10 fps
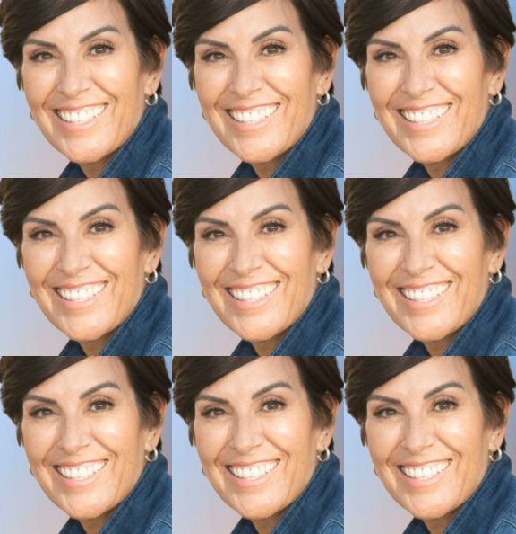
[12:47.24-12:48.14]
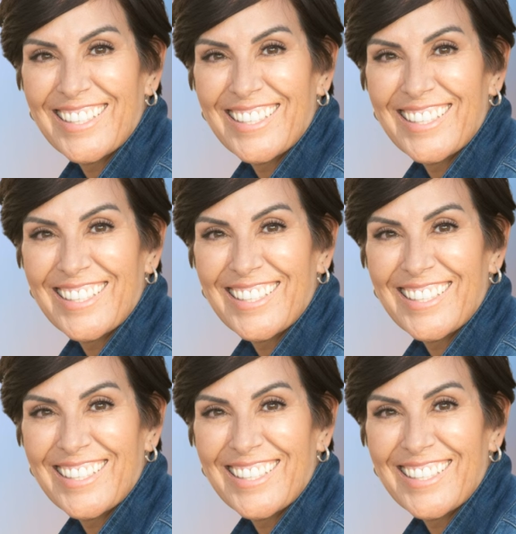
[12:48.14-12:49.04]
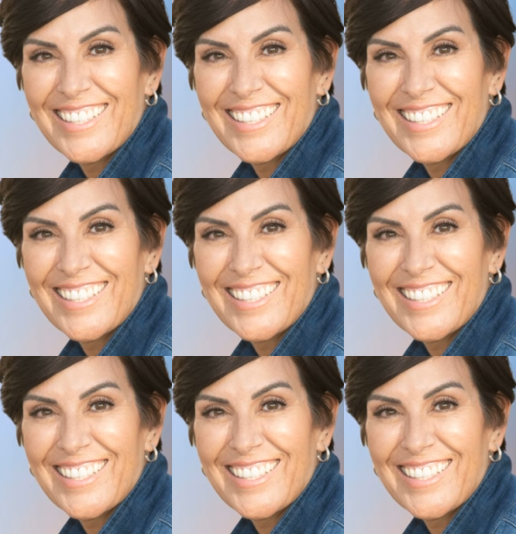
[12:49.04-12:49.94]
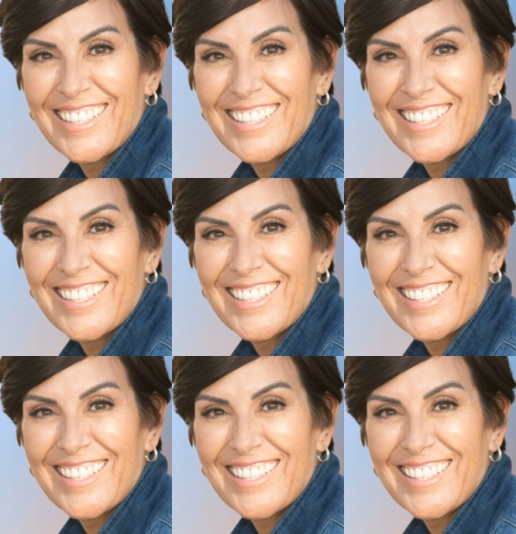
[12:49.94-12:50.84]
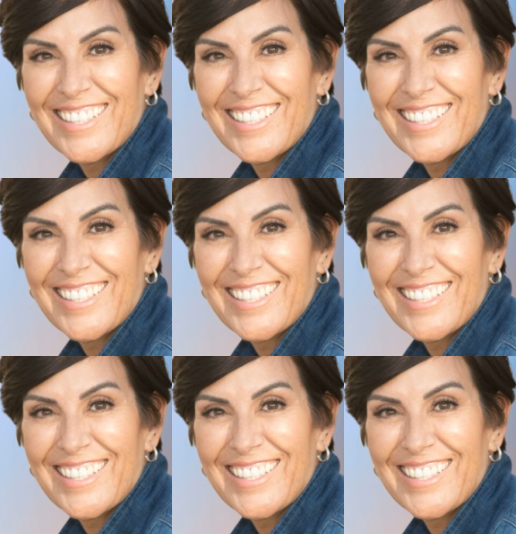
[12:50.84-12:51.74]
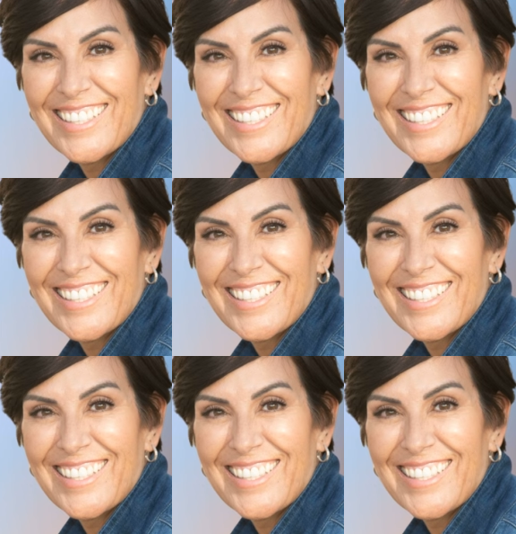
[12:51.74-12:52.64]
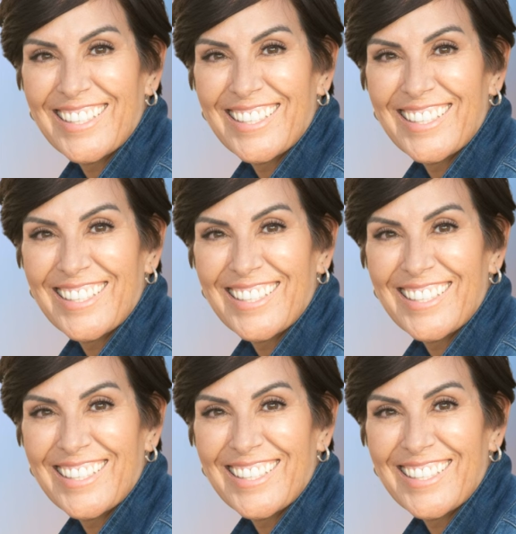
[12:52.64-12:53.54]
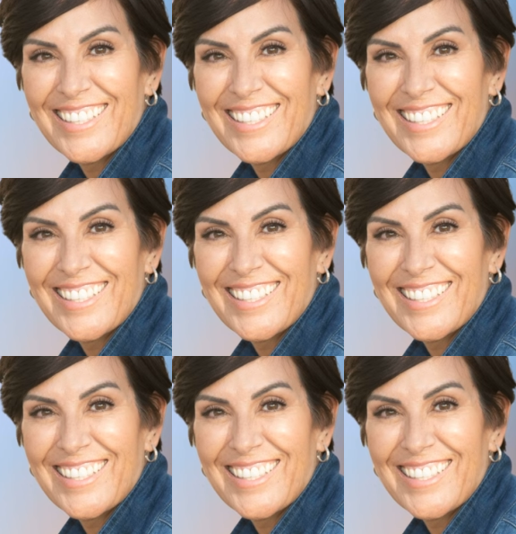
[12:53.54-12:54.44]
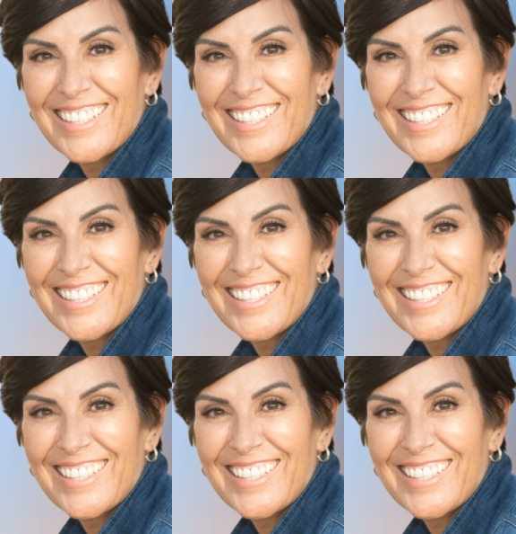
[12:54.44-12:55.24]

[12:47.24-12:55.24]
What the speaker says: (no lip movement)